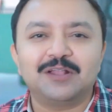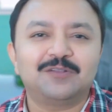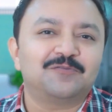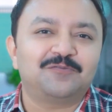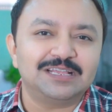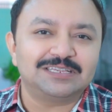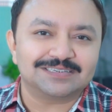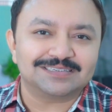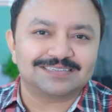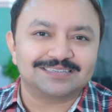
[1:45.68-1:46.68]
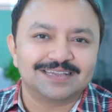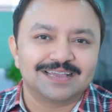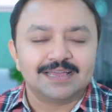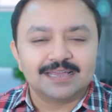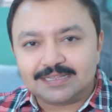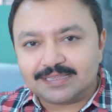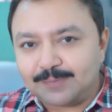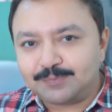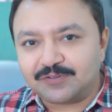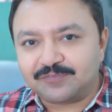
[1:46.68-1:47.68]
into features.
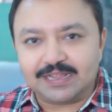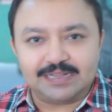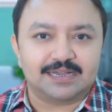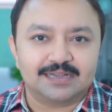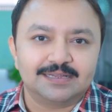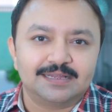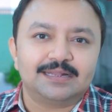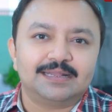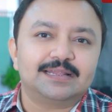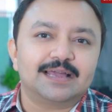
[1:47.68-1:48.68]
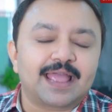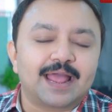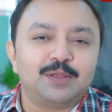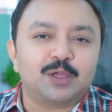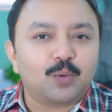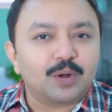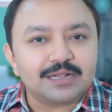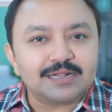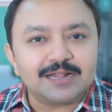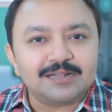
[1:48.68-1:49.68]
Types of data. Data can be
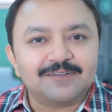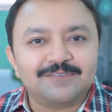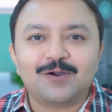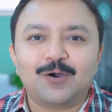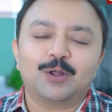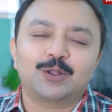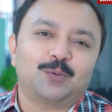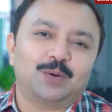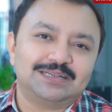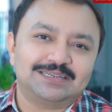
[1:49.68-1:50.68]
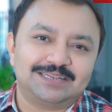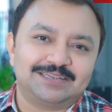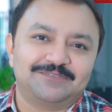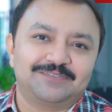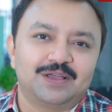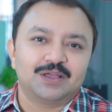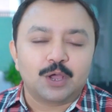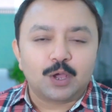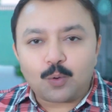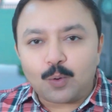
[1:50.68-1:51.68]
quantitative or qualitative.
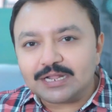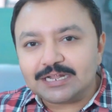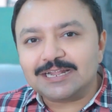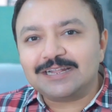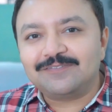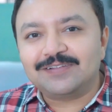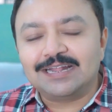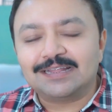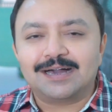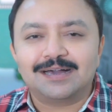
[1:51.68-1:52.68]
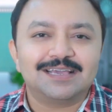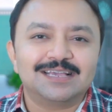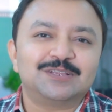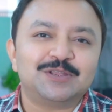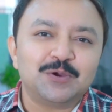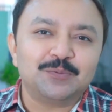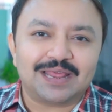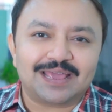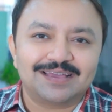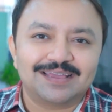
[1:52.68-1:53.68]
Quantitative data is
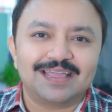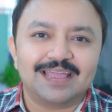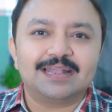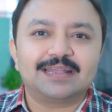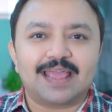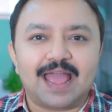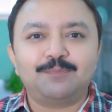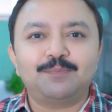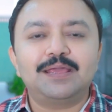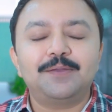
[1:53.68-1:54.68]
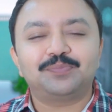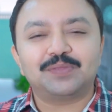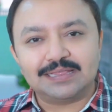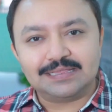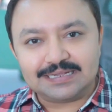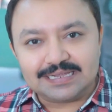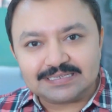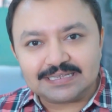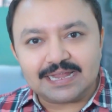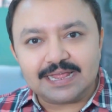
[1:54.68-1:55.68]
numeric. It can be either
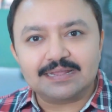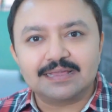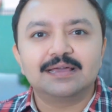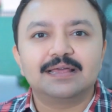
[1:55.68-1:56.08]
discrete,